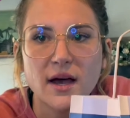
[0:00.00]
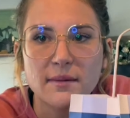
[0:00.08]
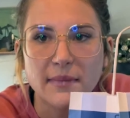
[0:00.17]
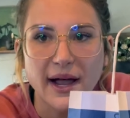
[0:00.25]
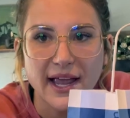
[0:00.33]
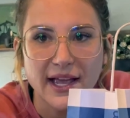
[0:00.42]

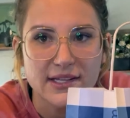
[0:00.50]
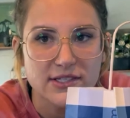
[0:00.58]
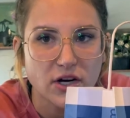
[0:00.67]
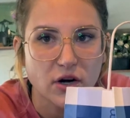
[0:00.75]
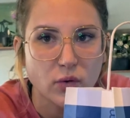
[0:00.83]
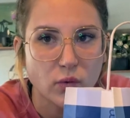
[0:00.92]
My hands
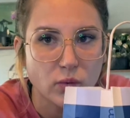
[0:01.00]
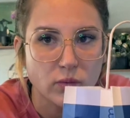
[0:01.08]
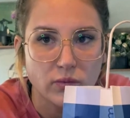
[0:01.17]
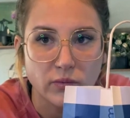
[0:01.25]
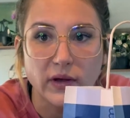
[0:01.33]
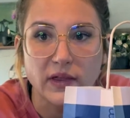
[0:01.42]
are
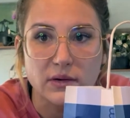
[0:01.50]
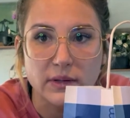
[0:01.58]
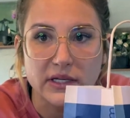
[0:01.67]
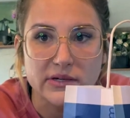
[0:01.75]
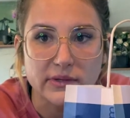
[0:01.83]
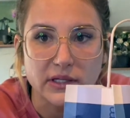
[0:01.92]
really,
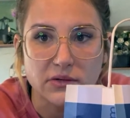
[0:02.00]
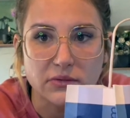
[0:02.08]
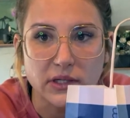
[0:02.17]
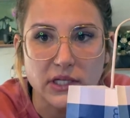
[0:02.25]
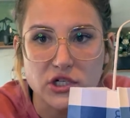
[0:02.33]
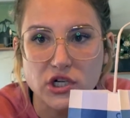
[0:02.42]
really, really,
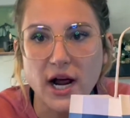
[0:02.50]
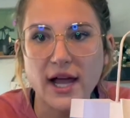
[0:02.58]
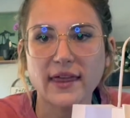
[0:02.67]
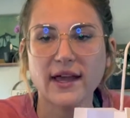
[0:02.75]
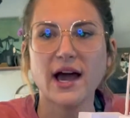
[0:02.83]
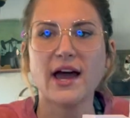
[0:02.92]
really dry.
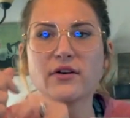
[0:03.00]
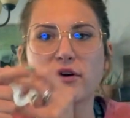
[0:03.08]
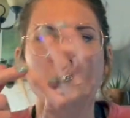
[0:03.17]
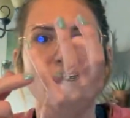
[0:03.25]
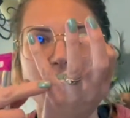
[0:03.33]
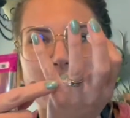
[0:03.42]
Like, I don't
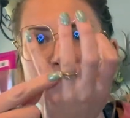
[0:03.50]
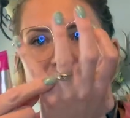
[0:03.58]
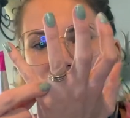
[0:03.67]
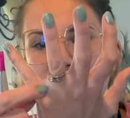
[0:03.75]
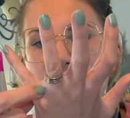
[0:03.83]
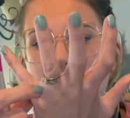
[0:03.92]
know. Like, I probably
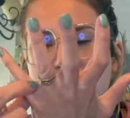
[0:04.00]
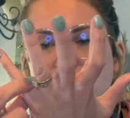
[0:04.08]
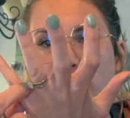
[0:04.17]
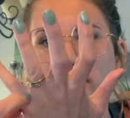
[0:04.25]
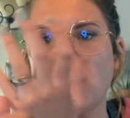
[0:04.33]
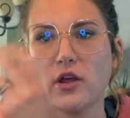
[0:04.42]
should go see a
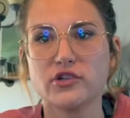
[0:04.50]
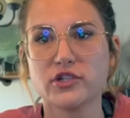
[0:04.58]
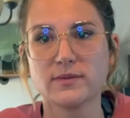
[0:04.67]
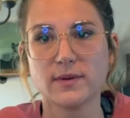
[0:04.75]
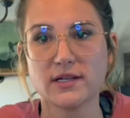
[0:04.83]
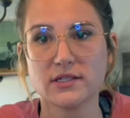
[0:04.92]

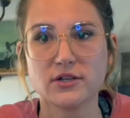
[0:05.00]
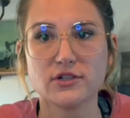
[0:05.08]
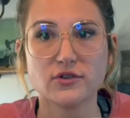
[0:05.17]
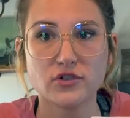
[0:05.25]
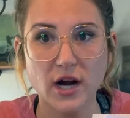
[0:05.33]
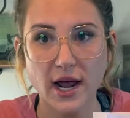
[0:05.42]
dermatologist because they're
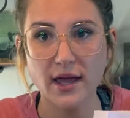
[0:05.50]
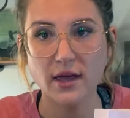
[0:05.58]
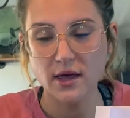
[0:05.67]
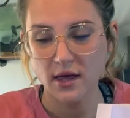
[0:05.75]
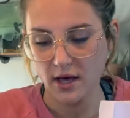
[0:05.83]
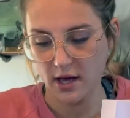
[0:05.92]
so dry.
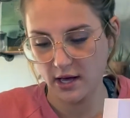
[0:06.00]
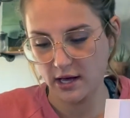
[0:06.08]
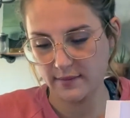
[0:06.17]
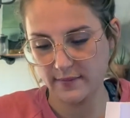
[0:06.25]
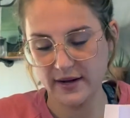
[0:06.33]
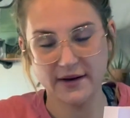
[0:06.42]

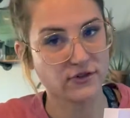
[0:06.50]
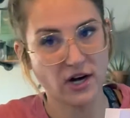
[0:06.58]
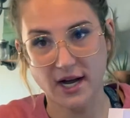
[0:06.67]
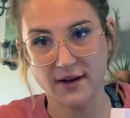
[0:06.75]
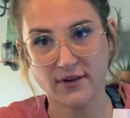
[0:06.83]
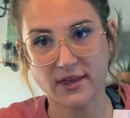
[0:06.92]
Um, and I've
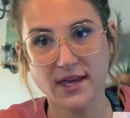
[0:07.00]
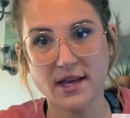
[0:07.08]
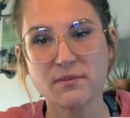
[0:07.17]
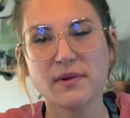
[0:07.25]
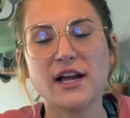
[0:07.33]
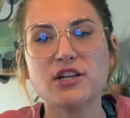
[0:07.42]
tried
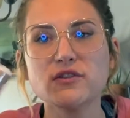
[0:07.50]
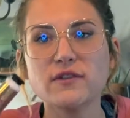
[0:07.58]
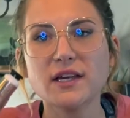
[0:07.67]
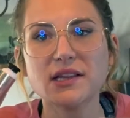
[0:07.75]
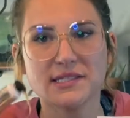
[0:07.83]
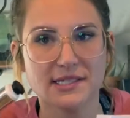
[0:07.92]
everything, but I do feel
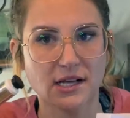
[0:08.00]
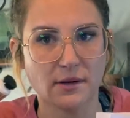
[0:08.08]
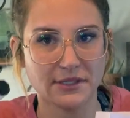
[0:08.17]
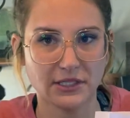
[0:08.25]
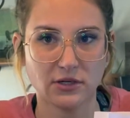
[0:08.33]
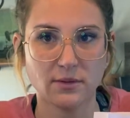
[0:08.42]
like this has
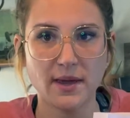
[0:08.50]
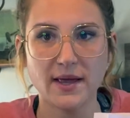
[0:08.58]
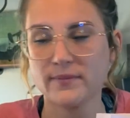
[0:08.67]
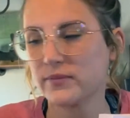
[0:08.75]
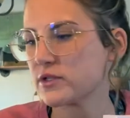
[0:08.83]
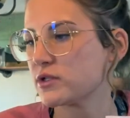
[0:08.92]
helped a little
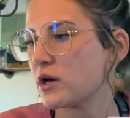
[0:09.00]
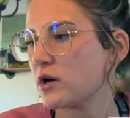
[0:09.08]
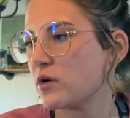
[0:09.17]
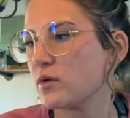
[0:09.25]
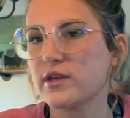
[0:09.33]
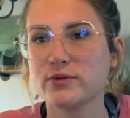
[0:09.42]
bit.
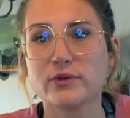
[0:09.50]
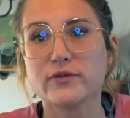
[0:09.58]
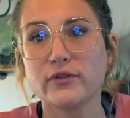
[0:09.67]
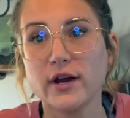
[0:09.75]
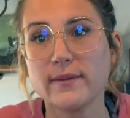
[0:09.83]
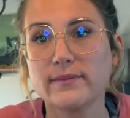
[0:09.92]
So this was
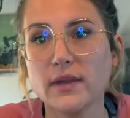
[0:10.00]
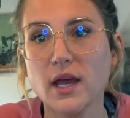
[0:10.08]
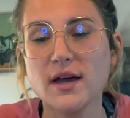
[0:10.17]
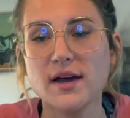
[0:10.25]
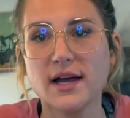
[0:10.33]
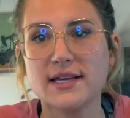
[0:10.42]
free
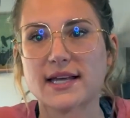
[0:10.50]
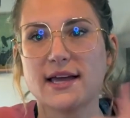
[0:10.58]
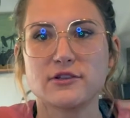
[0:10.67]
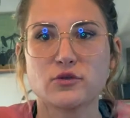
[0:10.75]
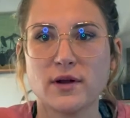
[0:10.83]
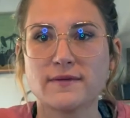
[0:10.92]
because I
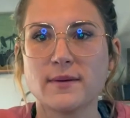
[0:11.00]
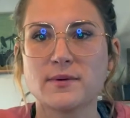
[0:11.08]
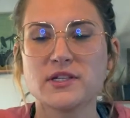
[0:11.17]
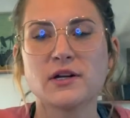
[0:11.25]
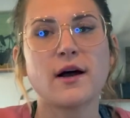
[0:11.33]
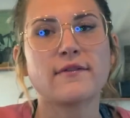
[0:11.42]
had the
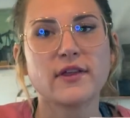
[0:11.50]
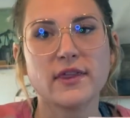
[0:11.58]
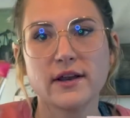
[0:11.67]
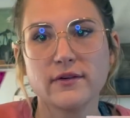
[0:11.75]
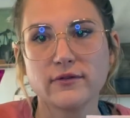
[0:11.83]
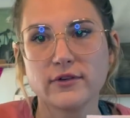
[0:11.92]
25% off and
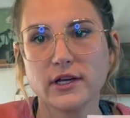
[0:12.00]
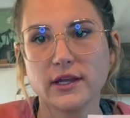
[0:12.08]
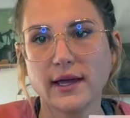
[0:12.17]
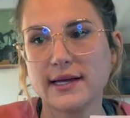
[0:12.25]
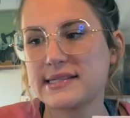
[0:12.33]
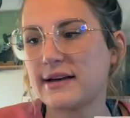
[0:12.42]
then a free
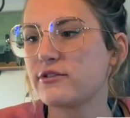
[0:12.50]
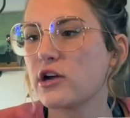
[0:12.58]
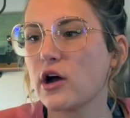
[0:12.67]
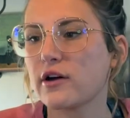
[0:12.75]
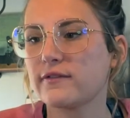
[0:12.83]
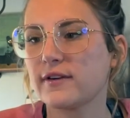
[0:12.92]
like
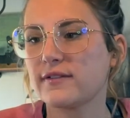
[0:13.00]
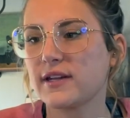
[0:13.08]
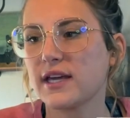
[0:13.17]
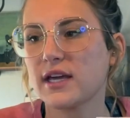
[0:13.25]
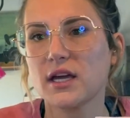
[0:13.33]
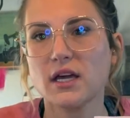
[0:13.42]

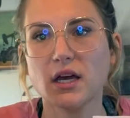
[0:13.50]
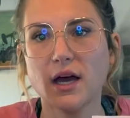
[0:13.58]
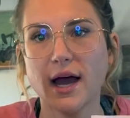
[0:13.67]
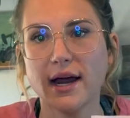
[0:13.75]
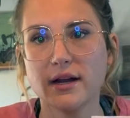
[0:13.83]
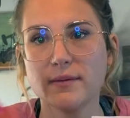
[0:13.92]
$7.50
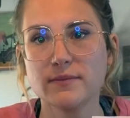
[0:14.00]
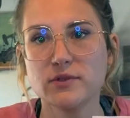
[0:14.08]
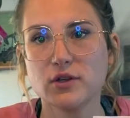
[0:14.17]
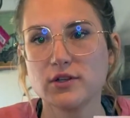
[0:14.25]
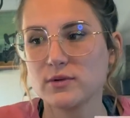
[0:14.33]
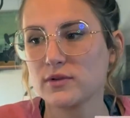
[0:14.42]
item. So
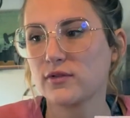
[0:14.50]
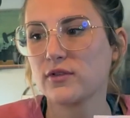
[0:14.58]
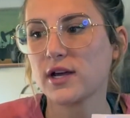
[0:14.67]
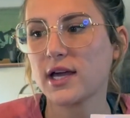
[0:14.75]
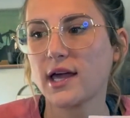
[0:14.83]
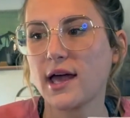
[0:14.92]
this was
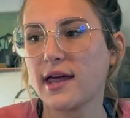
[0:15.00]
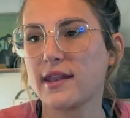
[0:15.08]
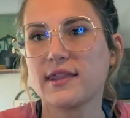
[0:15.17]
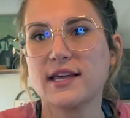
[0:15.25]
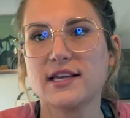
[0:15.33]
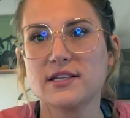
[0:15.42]
free and
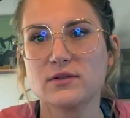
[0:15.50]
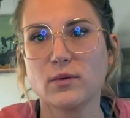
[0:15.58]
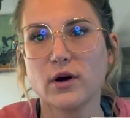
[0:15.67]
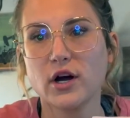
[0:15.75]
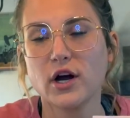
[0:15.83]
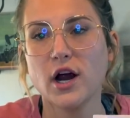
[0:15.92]
these
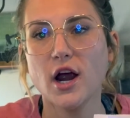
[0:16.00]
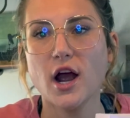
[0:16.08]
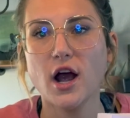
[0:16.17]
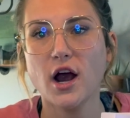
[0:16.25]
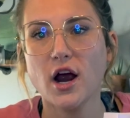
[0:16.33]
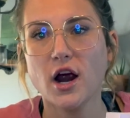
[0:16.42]
were
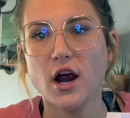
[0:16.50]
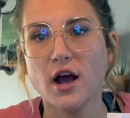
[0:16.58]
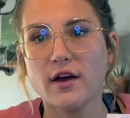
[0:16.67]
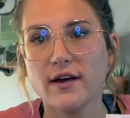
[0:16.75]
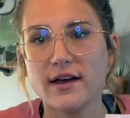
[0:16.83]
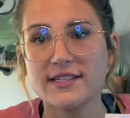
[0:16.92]

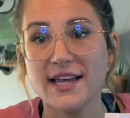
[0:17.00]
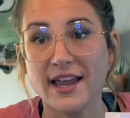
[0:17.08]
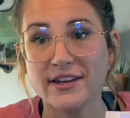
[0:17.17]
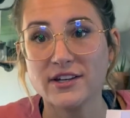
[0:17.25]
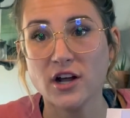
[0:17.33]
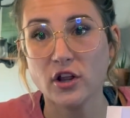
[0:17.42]

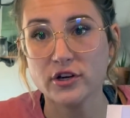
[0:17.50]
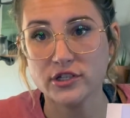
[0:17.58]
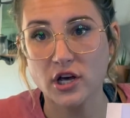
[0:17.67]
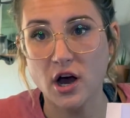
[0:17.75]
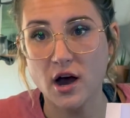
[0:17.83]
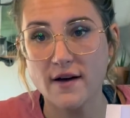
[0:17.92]
$10
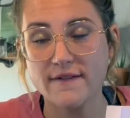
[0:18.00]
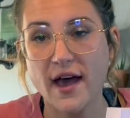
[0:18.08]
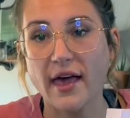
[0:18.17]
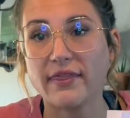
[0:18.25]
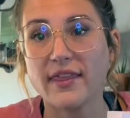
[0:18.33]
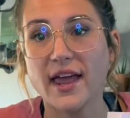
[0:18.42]
off
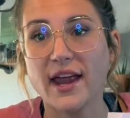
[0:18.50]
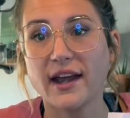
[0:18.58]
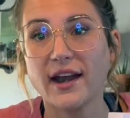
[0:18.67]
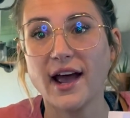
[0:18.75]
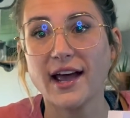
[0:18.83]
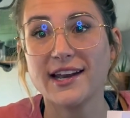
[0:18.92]
and
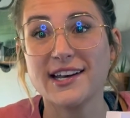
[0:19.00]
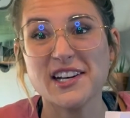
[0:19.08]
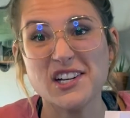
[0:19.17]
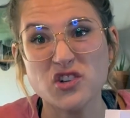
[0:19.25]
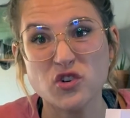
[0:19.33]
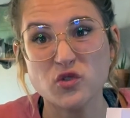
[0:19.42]
then I had an
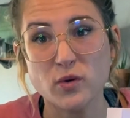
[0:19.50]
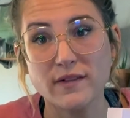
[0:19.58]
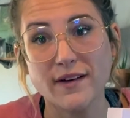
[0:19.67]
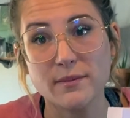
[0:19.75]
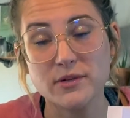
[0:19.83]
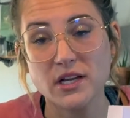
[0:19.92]
additional
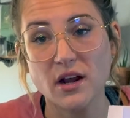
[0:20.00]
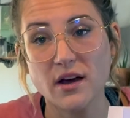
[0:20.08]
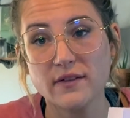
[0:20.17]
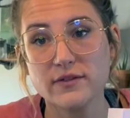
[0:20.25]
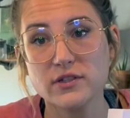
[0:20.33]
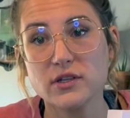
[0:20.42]
25%
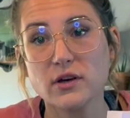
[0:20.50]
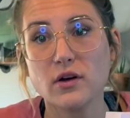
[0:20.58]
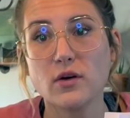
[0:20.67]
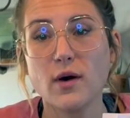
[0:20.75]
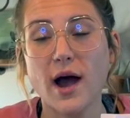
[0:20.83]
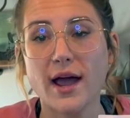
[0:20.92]
off.
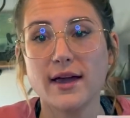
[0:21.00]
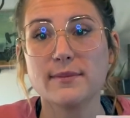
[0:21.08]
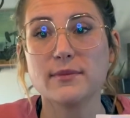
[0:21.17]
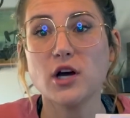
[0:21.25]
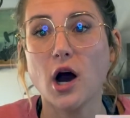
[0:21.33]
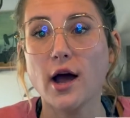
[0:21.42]
So
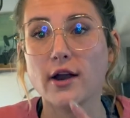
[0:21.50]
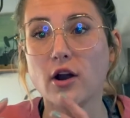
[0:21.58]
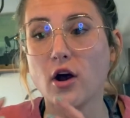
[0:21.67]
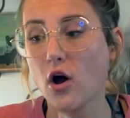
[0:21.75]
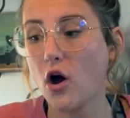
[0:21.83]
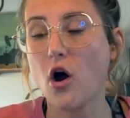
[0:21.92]
I got
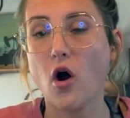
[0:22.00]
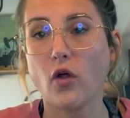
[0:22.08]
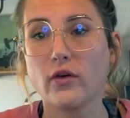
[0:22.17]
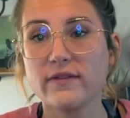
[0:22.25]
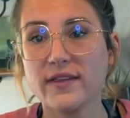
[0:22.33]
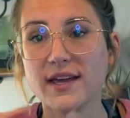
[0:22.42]
all
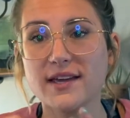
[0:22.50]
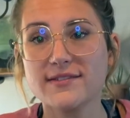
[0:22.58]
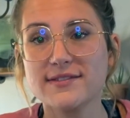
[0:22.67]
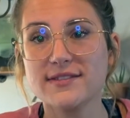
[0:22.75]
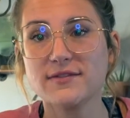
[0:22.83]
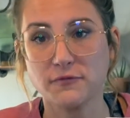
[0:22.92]
of
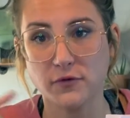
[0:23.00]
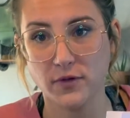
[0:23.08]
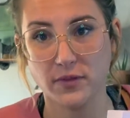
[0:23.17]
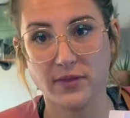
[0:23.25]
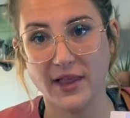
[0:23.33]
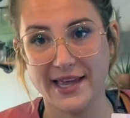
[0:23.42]
this for
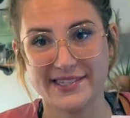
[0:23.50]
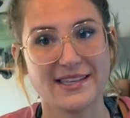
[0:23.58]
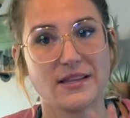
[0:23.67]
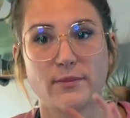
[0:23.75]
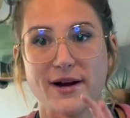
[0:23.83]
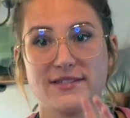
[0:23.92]
less than
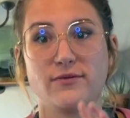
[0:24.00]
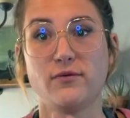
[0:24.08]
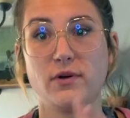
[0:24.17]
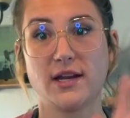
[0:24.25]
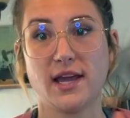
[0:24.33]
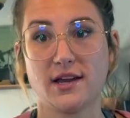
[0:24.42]
the price of
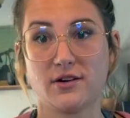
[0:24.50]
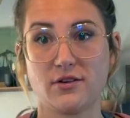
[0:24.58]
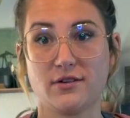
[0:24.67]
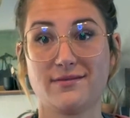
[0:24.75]
one candle.